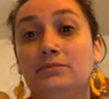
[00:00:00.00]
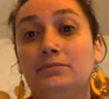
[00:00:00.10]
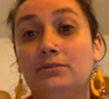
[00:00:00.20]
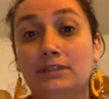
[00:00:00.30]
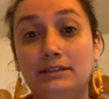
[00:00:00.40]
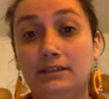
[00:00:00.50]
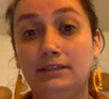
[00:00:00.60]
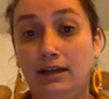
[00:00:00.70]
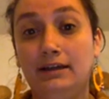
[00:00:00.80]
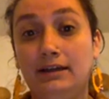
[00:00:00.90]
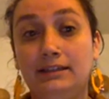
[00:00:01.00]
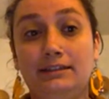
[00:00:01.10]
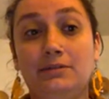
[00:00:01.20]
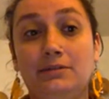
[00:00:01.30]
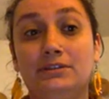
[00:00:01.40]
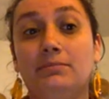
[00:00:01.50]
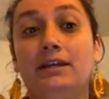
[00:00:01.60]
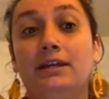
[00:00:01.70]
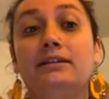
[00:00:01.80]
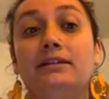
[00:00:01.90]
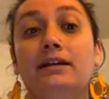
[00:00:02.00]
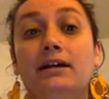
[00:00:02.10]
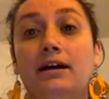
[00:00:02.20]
There wasn't an audit that was made